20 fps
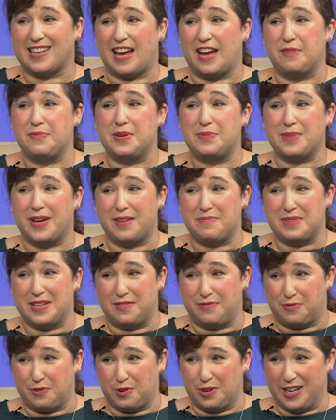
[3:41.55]
I'm in my mid
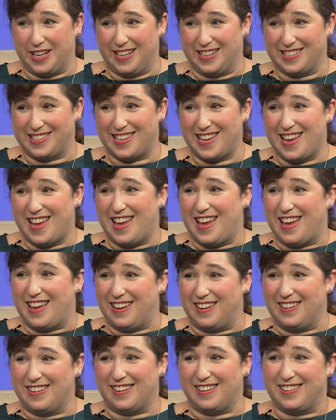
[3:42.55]
40s
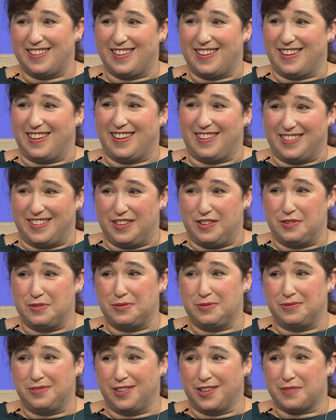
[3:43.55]
and
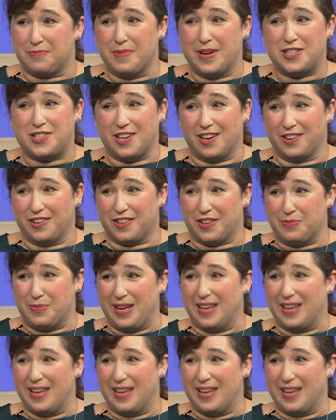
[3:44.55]
you look much younger than me.